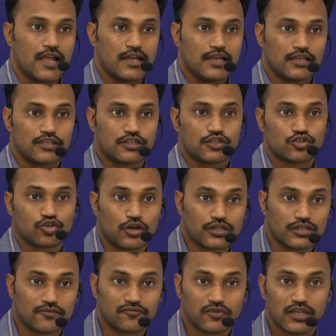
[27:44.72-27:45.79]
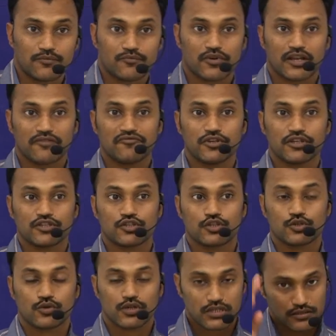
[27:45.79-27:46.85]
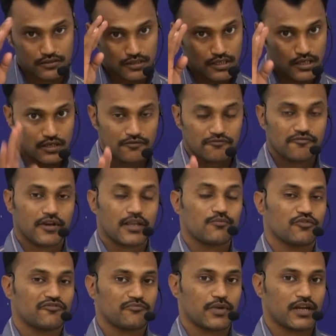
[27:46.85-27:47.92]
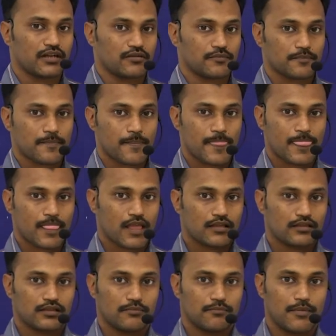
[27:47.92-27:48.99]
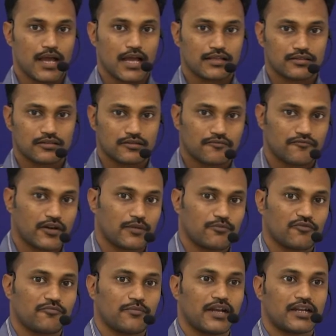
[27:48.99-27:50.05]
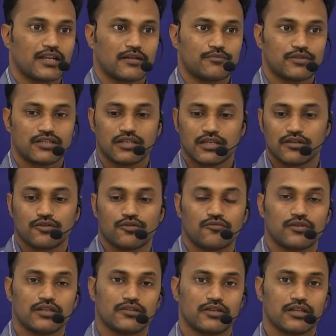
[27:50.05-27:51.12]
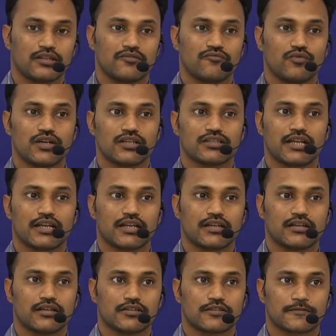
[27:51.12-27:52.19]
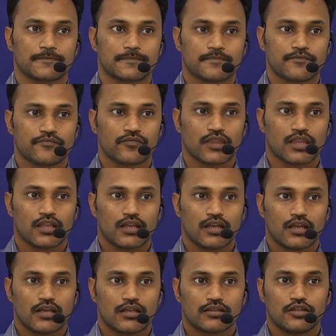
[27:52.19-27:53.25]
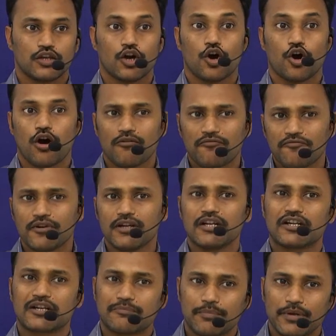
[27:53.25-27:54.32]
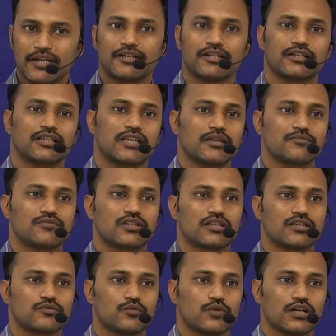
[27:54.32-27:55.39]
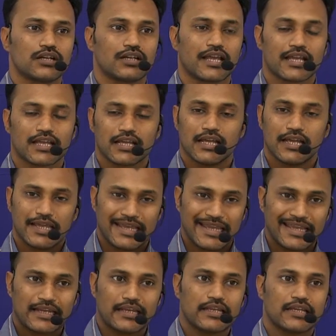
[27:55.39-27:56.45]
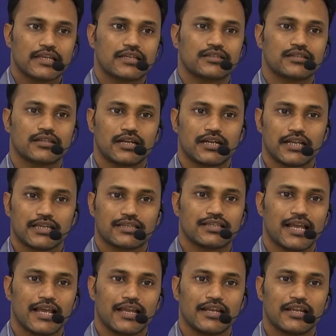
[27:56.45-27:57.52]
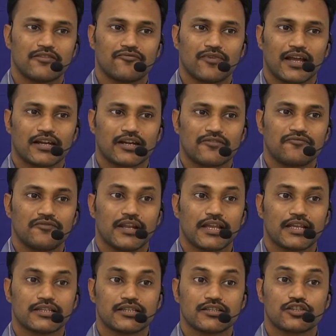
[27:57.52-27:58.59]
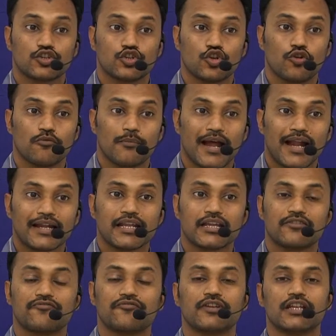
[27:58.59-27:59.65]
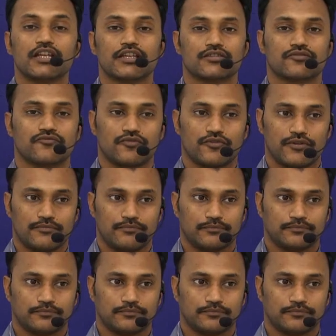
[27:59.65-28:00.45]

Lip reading: His choice of theme refers to his frame of mind. The man's frame of mind can be seen in the works that he does. The often repeated themes in his work like alienation and exile in fact reflects his nomadic feelings for him.